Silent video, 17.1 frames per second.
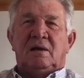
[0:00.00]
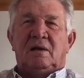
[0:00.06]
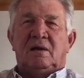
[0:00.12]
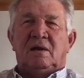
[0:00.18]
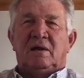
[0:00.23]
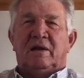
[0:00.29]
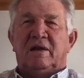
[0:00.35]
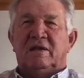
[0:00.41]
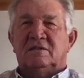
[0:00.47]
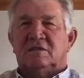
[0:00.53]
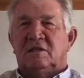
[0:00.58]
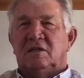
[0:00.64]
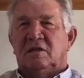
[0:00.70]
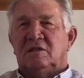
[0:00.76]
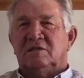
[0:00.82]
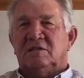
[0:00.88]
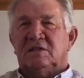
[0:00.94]
And us
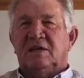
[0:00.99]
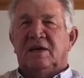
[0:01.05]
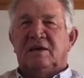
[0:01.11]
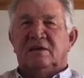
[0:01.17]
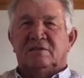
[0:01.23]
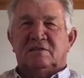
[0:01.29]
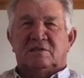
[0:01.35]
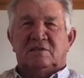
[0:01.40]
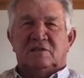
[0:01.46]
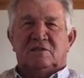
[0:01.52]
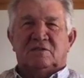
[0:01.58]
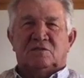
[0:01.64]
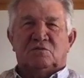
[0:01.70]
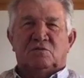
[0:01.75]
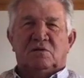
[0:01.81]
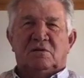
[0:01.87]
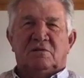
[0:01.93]
little scouts that's
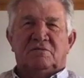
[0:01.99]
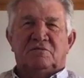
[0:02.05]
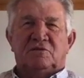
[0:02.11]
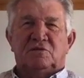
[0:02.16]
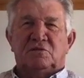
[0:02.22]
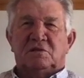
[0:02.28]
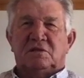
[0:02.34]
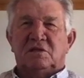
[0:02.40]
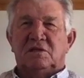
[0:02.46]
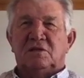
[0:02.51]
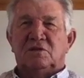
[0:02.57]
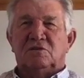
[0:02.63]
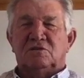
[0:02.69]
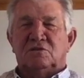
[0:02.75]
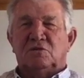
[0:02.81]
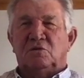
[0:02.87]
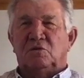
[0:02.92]
12, 13
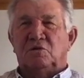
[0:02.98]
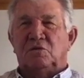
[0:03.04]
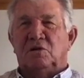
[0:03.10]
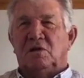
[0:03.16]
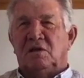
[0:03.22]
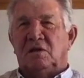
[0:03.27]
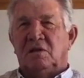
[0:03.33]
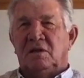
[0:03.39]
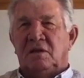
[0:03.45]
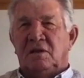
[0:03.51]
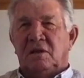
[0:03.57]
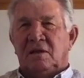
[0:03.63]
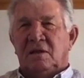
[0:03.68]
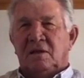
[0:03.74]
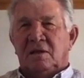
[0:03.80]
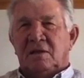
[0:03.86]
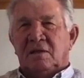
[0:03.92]
years old are all
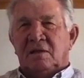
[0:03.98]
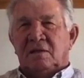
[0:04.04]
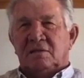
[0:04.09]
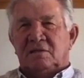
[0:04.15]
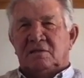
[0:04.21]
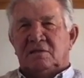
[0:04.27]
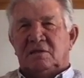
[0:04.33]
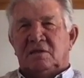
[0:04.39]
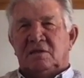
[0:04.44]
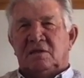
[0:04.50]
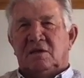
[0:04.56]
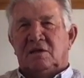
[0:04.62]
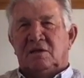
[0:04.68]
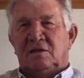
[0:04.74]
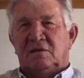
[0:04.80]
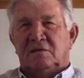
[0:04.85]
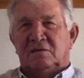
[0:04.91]
sitting
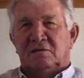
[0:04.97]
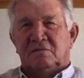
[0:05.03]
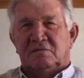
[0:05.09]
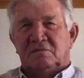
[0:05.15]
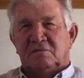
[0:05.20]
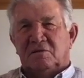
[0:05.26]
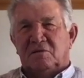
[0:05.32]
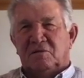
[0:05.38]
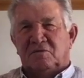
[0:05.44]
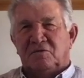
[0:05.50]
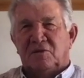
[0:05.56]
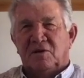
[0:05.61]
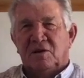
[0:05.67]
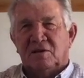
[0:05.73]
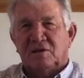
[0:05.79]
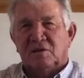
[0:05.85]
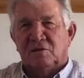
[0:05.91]
on,
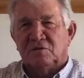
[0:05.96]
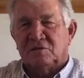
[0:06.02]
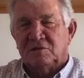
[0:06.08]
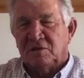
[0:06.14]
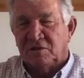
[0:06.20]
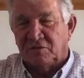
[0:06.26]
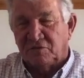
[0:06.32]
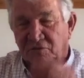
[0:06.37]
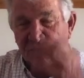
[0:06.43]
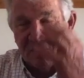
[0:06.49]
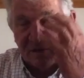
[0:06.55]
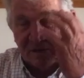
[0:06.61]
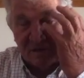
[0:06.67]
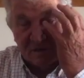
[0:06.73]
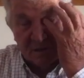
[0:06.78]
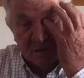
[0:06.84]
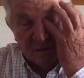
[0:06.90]
fairly close to the
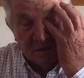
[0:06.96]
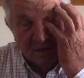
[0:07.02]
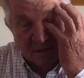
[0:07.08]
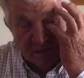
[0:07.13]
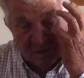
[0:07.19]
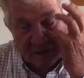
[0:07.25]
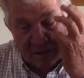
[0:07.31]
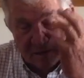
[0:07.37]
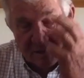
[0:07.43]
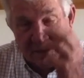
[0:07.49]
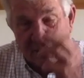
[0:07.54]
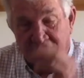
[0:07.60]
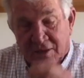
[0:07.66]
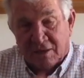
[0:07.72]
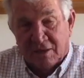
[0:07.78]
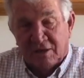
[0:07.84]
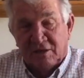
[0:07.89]
front. And
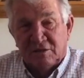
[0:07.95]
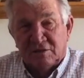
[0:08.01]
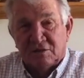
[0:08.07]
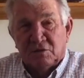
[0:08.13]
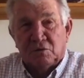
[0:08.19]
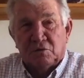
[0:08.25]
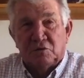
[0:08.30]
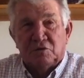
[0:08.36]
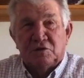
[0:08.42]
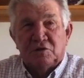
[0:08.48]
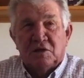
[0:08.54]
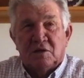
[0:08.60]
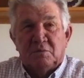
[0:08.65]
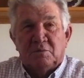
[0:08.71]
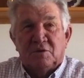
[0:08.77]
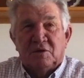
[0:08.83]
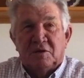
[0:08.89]
these older
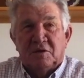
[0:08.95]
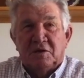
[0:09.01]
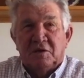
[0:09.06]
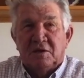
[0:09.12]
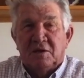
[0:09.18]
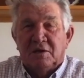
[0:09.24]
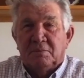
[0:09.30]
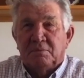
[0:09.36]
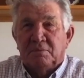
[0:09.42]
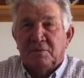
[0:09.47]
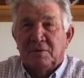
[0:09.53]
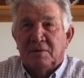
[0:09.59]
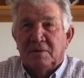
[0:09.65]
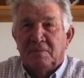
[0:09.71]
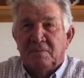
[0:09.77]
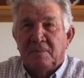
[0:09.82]
gentlemen would get up and